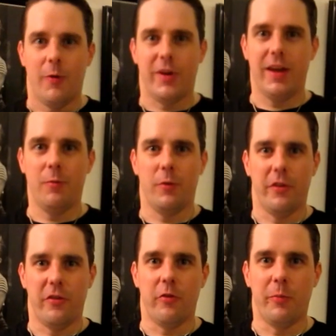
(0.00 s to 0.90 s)
Okay,
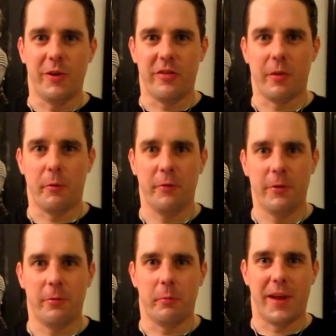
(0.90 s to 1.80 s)
well, this is Bill
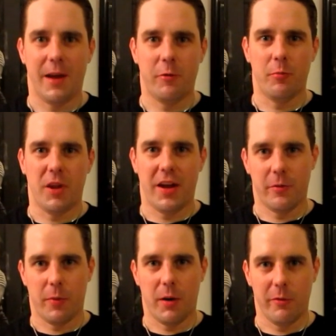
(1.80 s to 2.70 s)
Somerville from Captain
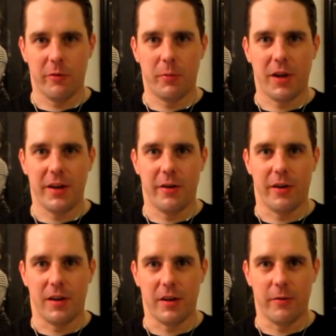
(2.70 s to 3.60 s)
Bly's Barber Supply
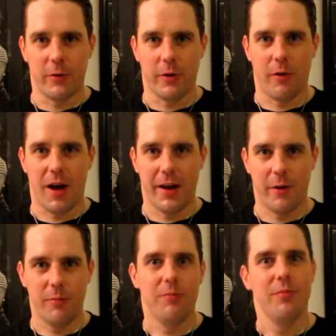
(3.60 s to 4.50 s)
here in Cleveland,
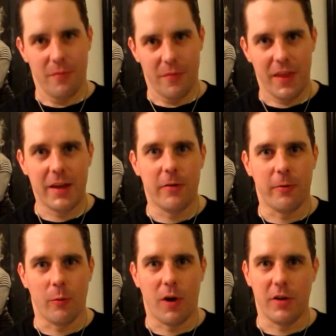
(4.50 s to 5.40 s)
Ohio. Thank you
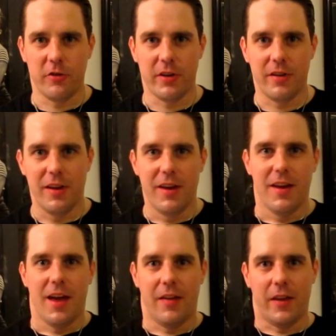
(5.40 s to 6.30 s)
for watching,
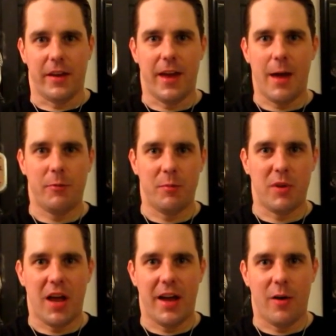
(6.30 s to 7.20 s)
and like Captain
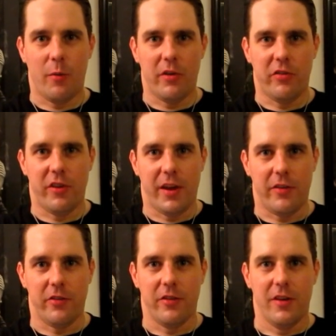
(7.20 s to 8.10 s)
Bly always
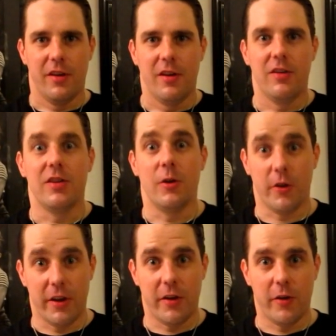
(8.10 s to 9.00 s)
says,
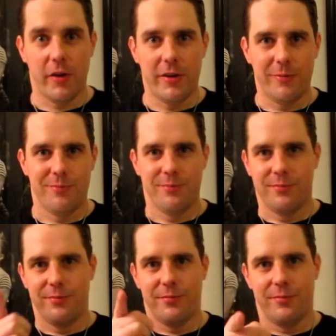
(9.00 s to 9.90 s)
looking good
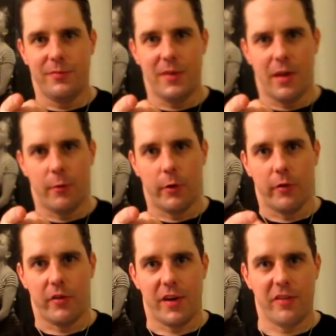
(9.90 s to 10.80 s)
never
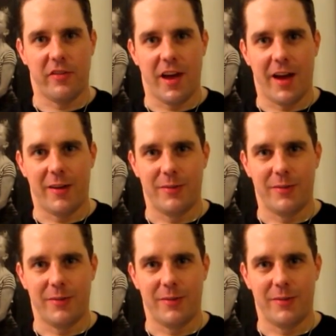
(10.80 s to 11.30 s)
goes out of style.